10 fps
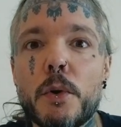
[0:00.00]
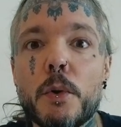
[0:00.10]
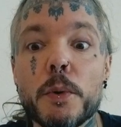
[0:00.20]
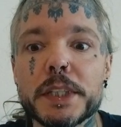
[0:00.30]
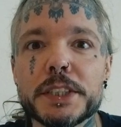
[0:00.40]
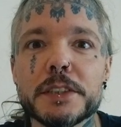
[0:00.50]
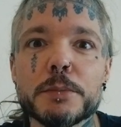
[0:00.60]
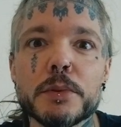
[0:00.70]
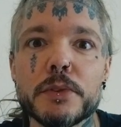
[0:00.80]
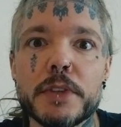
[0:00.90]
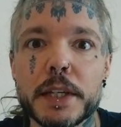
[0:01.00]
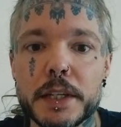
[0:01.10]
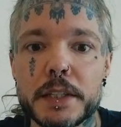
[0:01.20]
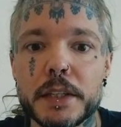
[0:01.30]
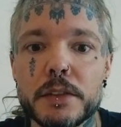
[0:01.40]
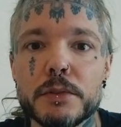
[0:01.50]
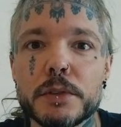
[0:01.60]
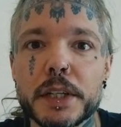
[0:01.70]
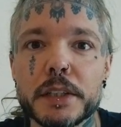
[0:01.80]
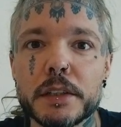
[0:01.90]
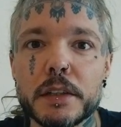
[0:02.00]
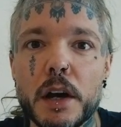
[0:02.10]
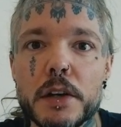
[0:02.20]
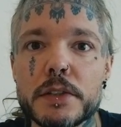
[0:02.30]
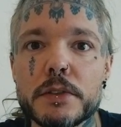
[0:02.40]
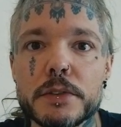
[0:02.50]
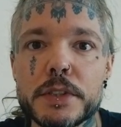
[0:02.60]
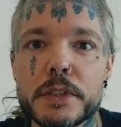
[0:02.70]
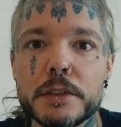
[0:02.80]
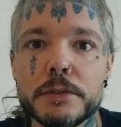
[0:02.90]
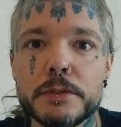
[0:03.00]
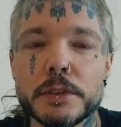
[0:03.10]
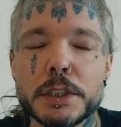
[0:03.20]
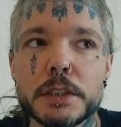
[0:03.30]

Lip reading: questionable things that you can ask yourself.